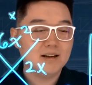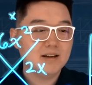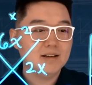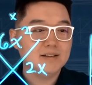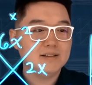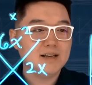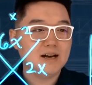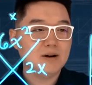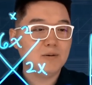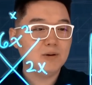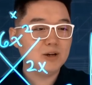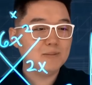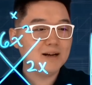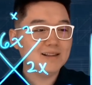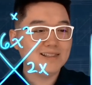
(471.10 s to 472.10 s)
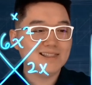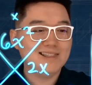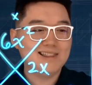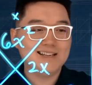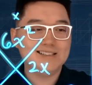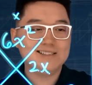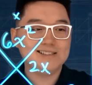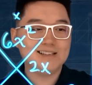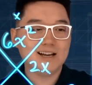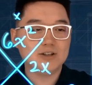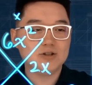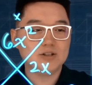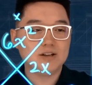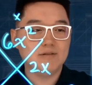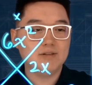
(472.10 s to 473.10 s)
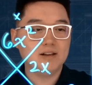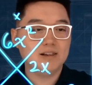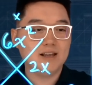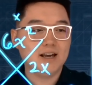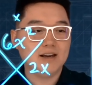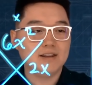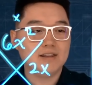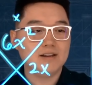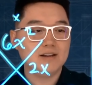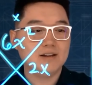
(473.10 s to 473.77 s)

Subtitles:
Now what about this section of the length?